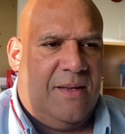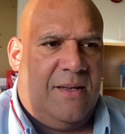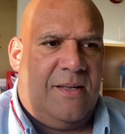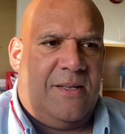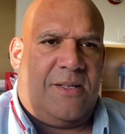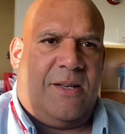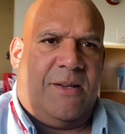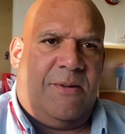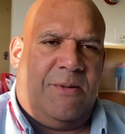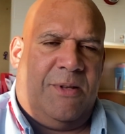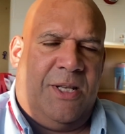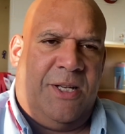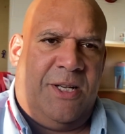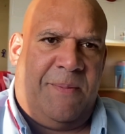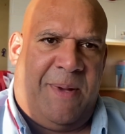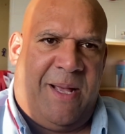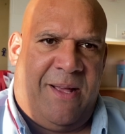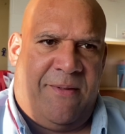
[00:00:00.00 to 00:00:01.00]
So you'll
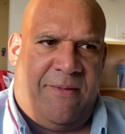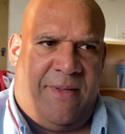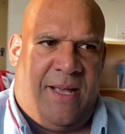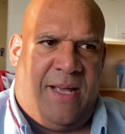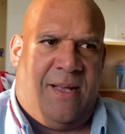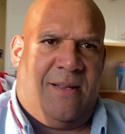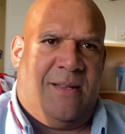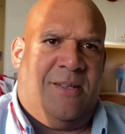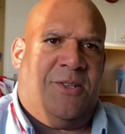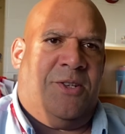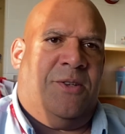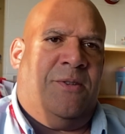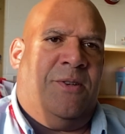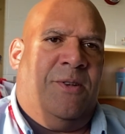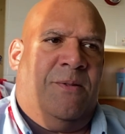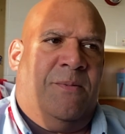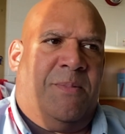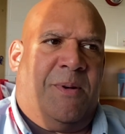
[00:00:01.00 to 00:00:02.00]
learn about that, and
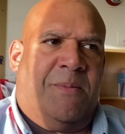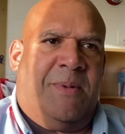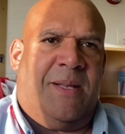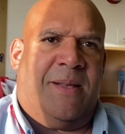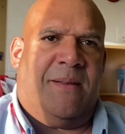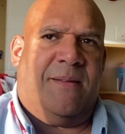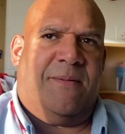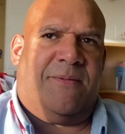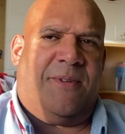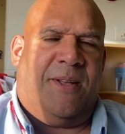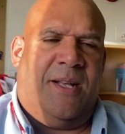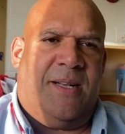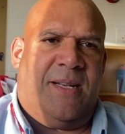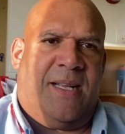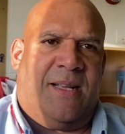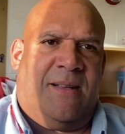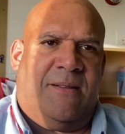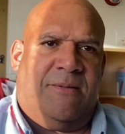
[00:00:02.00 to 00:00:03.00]
you'll probably find
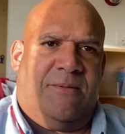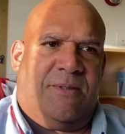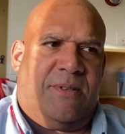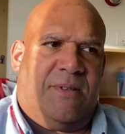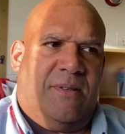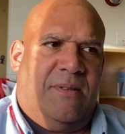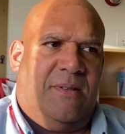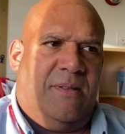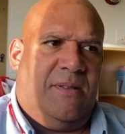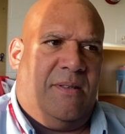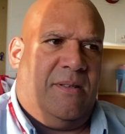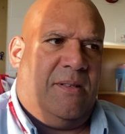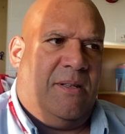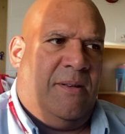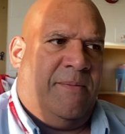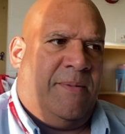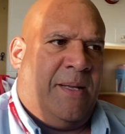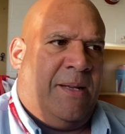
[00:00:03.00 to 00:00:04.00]
out
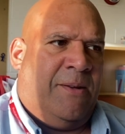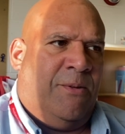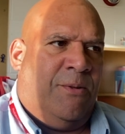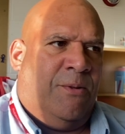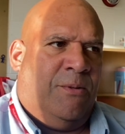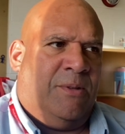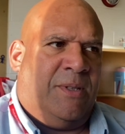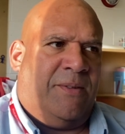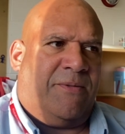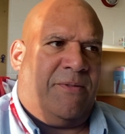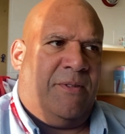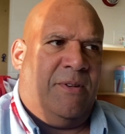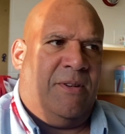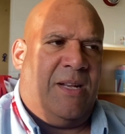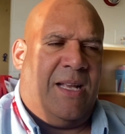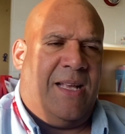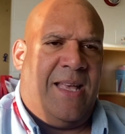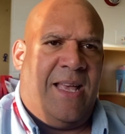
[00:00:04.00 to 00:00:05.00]
about all different
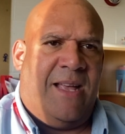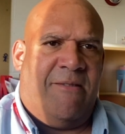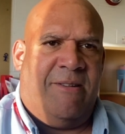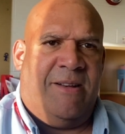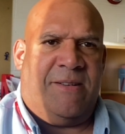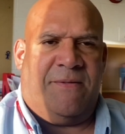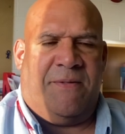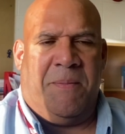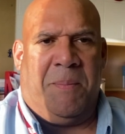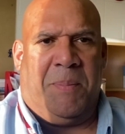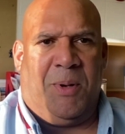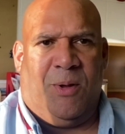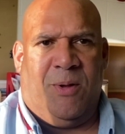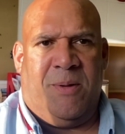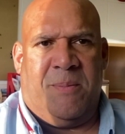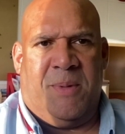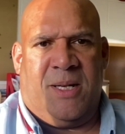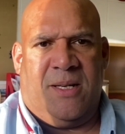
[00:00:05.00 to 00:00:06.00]
areas of
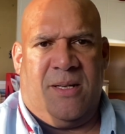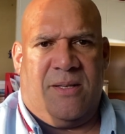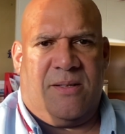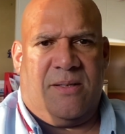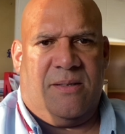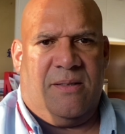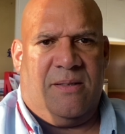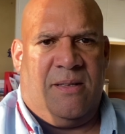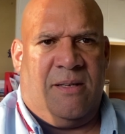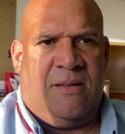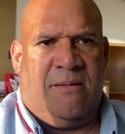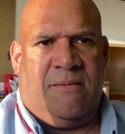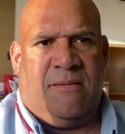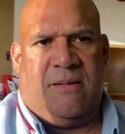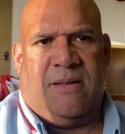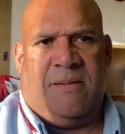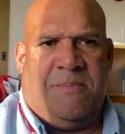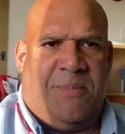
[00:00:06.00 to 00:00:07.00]
employment that are
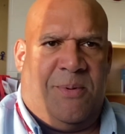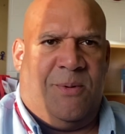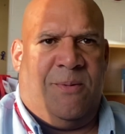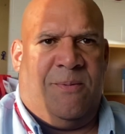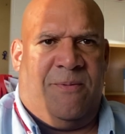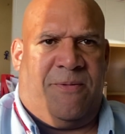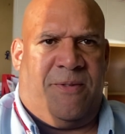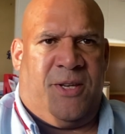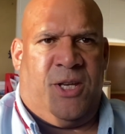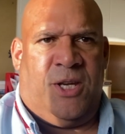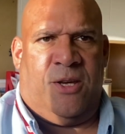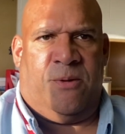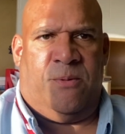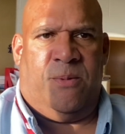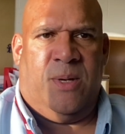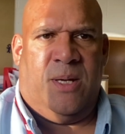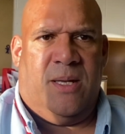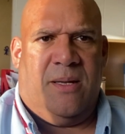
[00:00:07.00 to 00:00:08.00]
important for
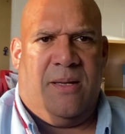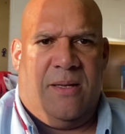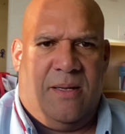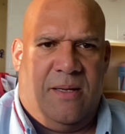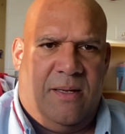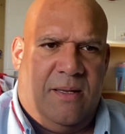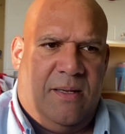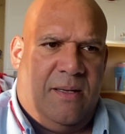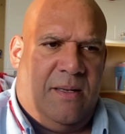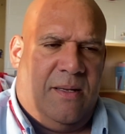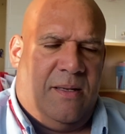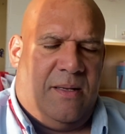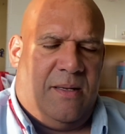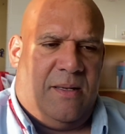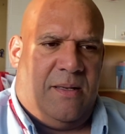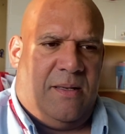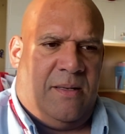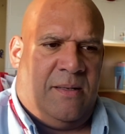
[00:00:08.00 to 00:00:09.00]
you
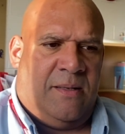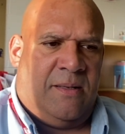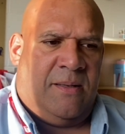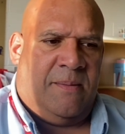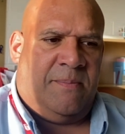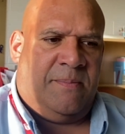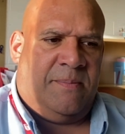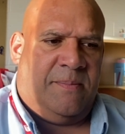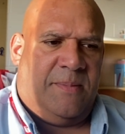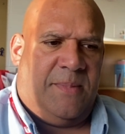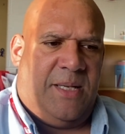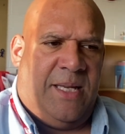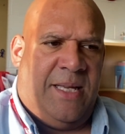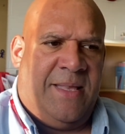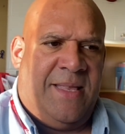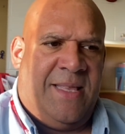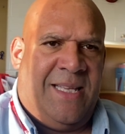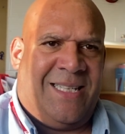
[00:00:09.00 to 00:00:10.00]

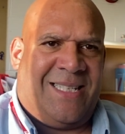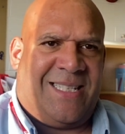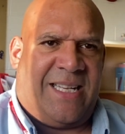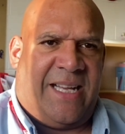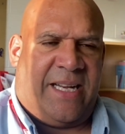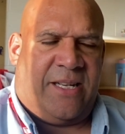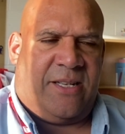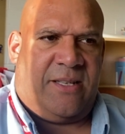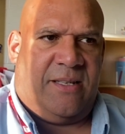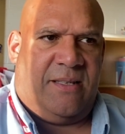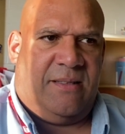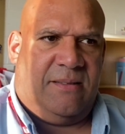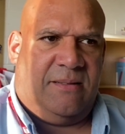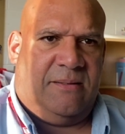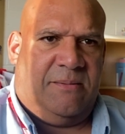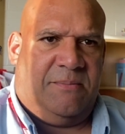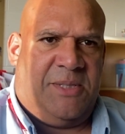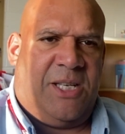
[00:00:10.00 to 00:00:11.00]
in this sector.
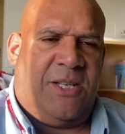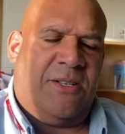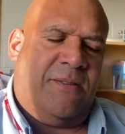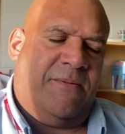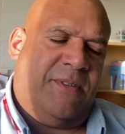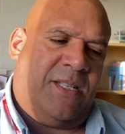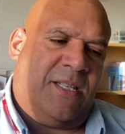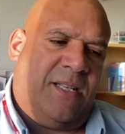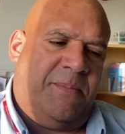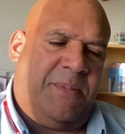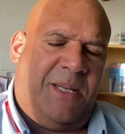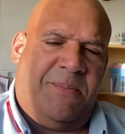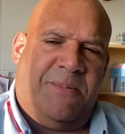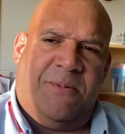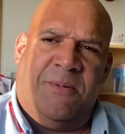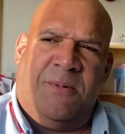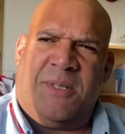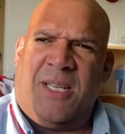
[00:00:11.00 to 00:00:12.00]
Because obviously
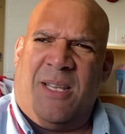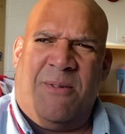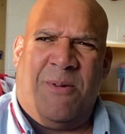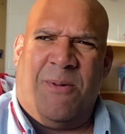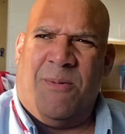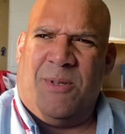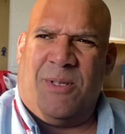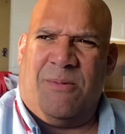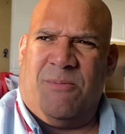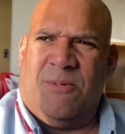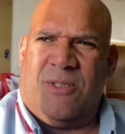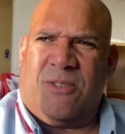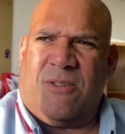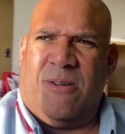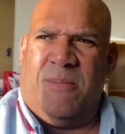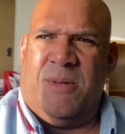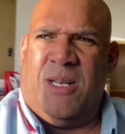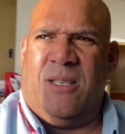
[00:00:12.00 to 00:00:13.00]
people will say, well, what's
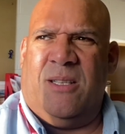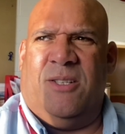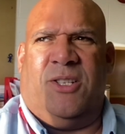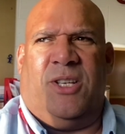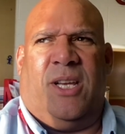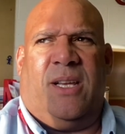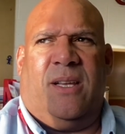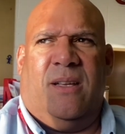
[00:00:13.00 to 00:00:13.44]
criminology?